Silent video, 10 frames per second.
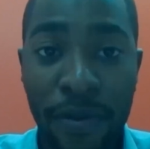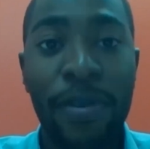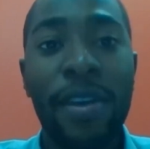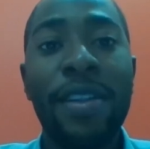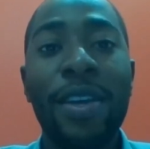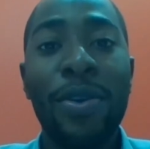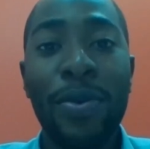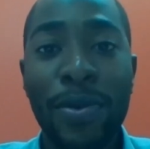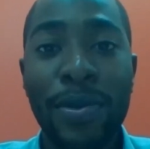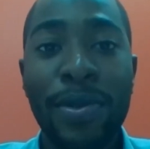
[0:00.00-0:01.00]
with
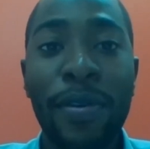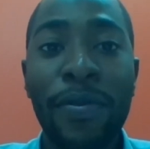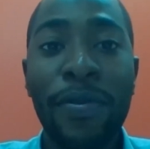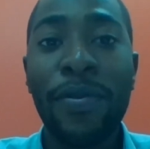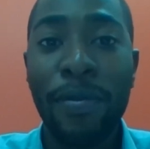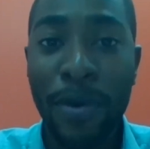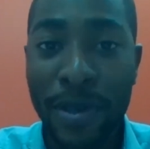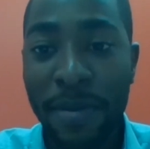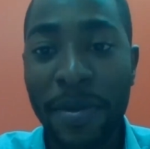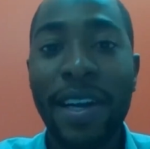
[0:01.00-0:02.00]
the use of
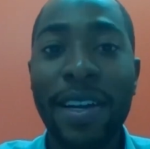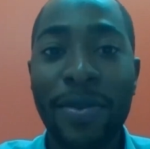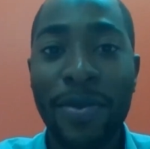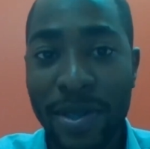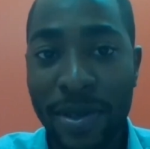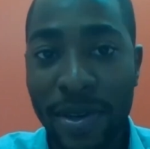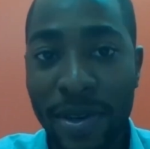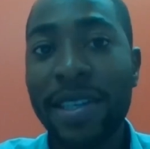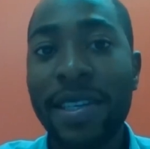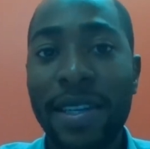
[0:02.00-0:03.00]
Mozambican
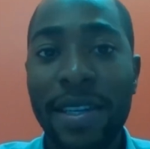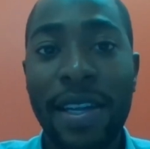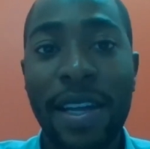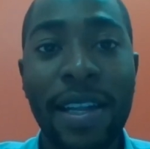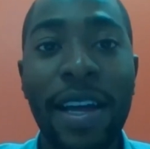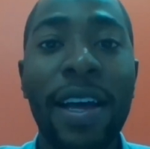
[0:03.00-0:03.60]
resources